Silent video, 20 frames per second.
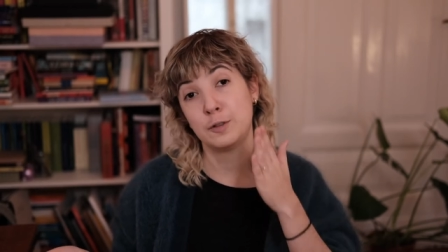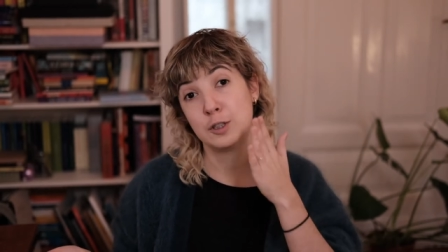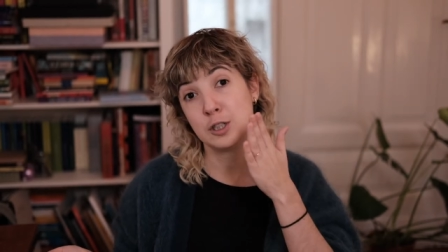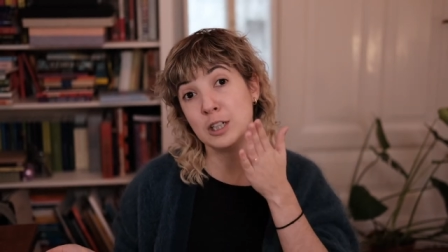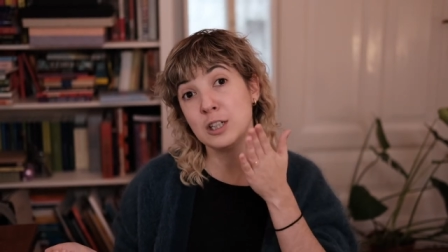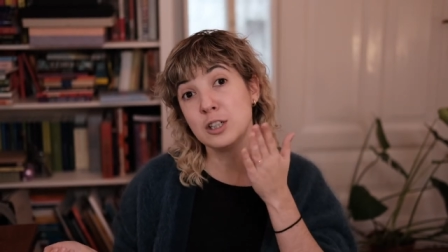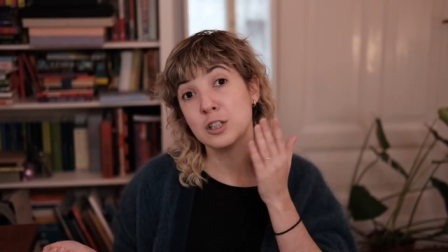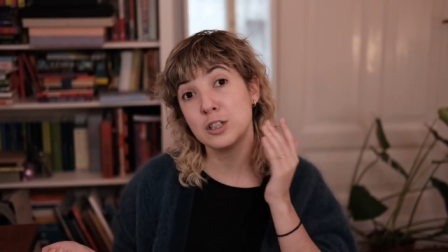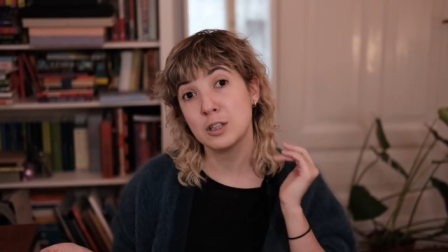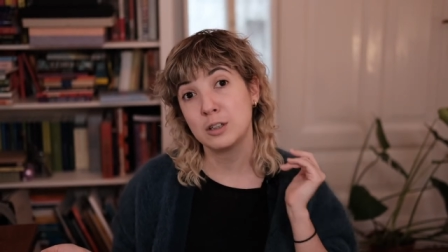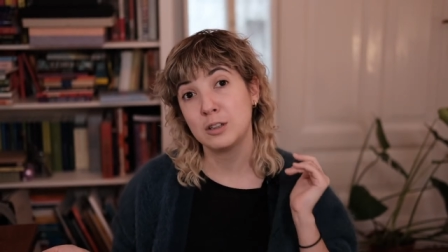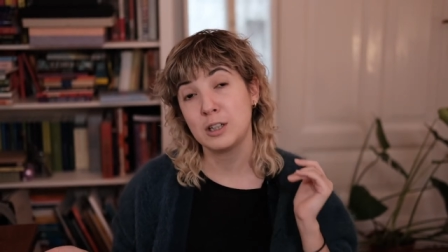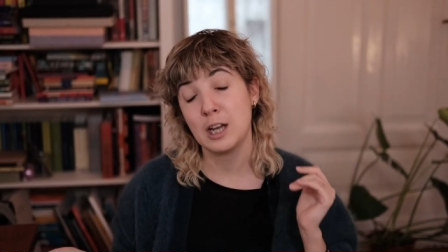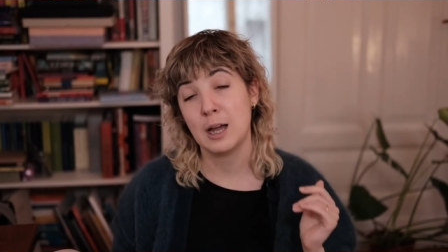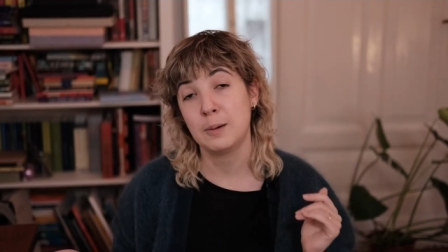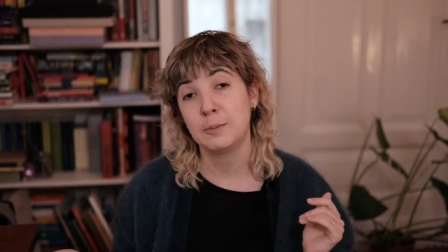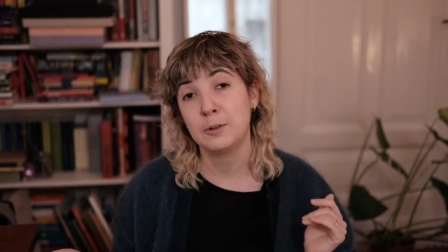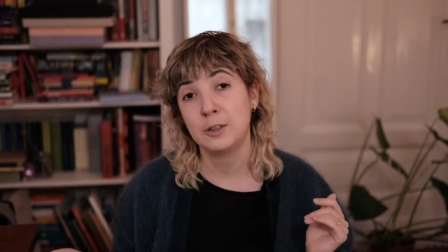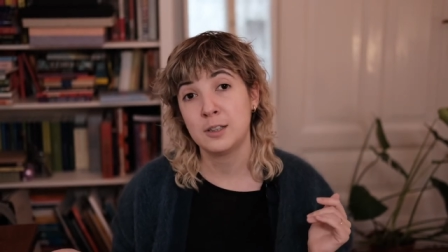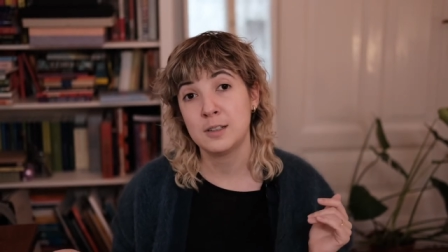digital
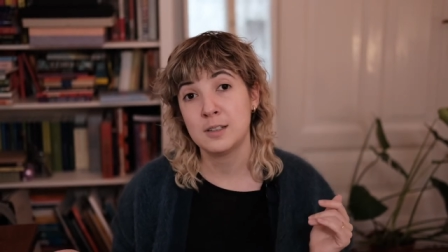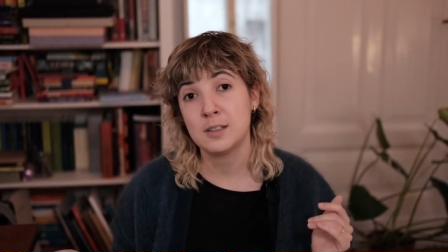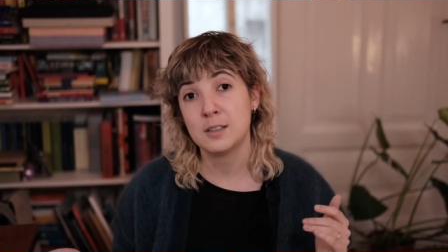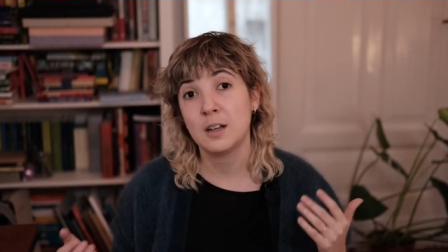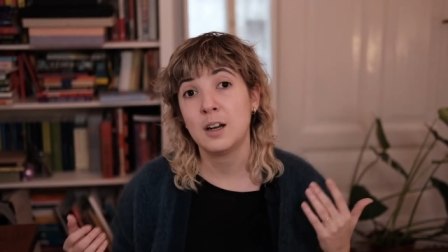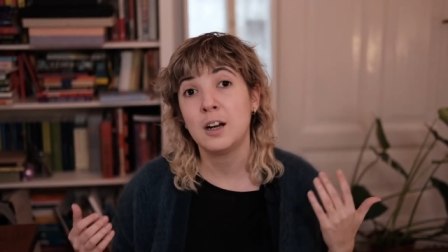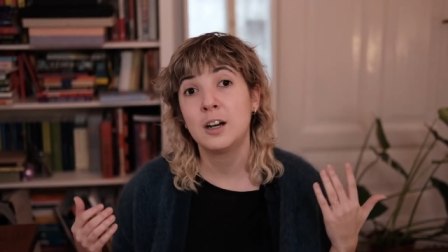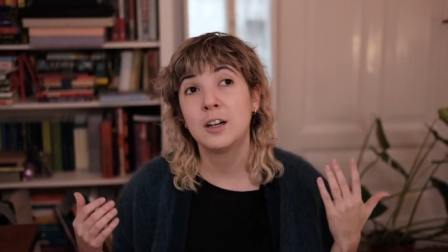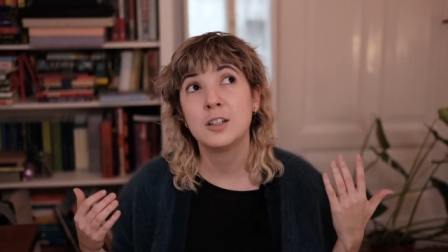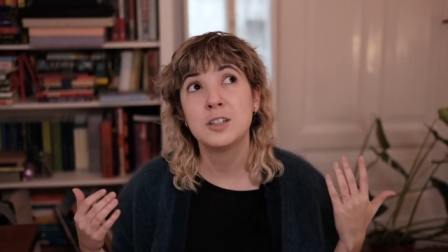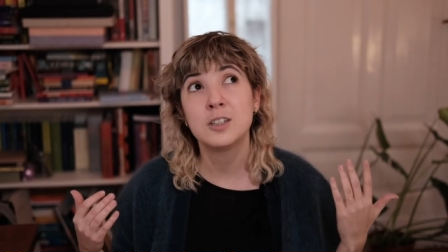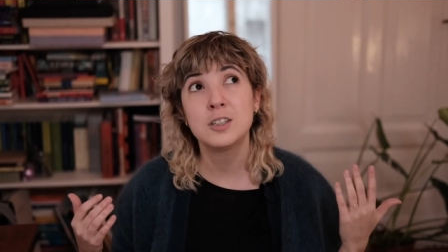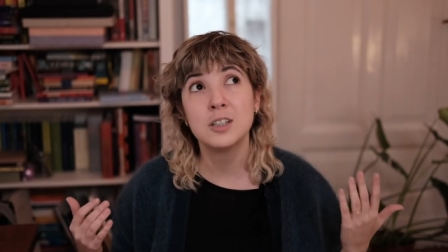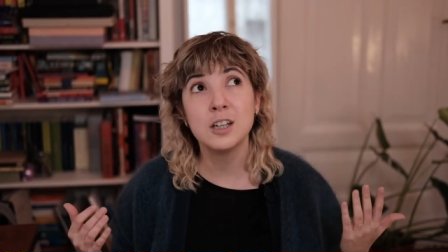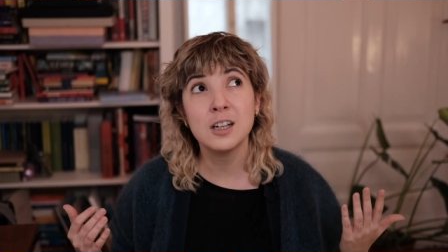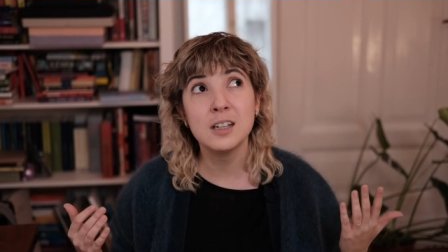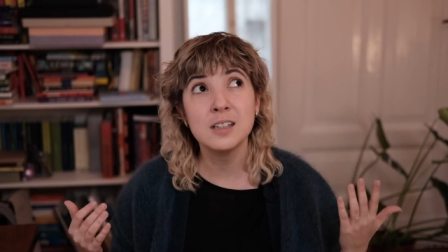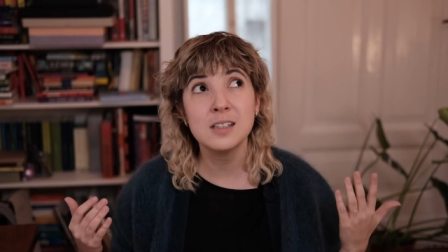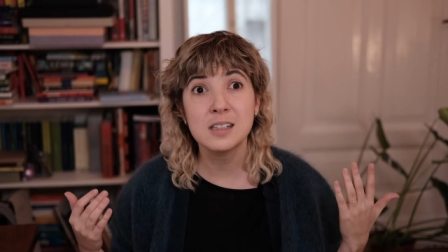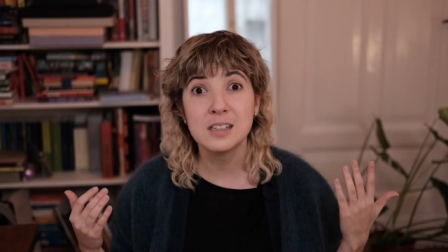cameras are
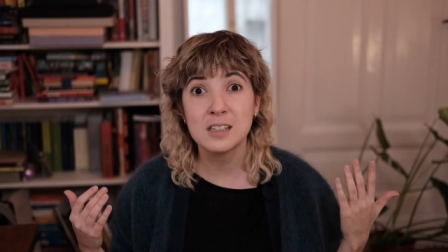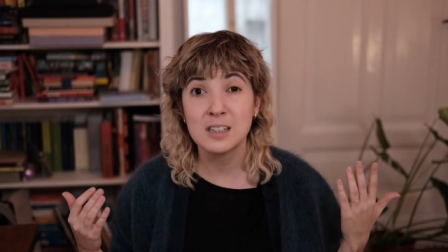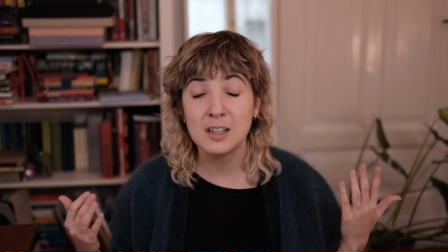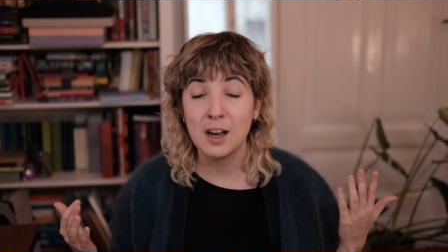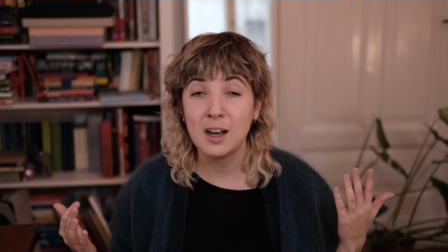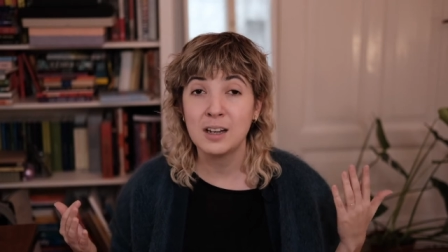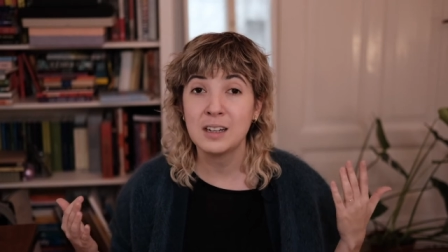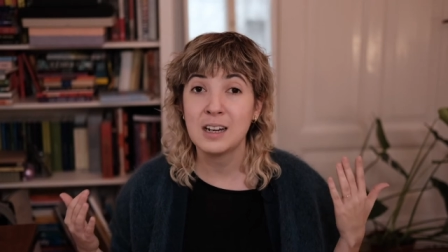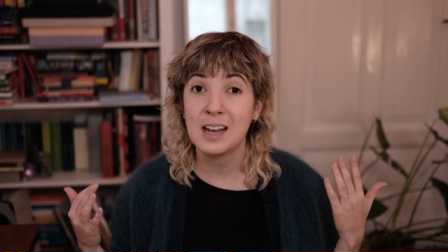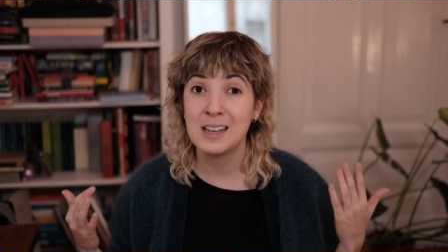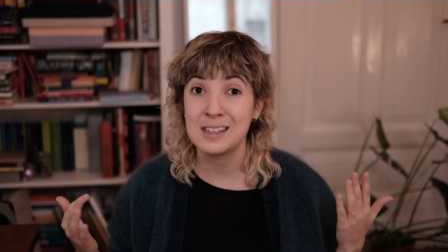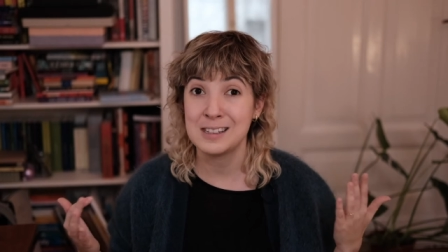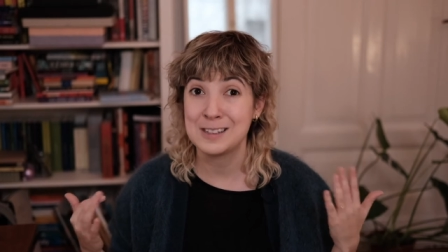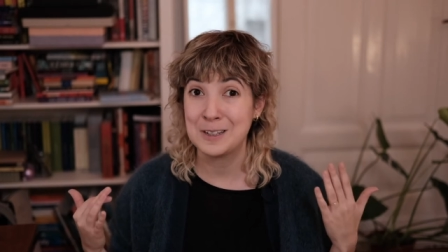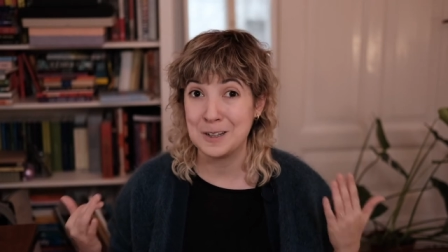just not as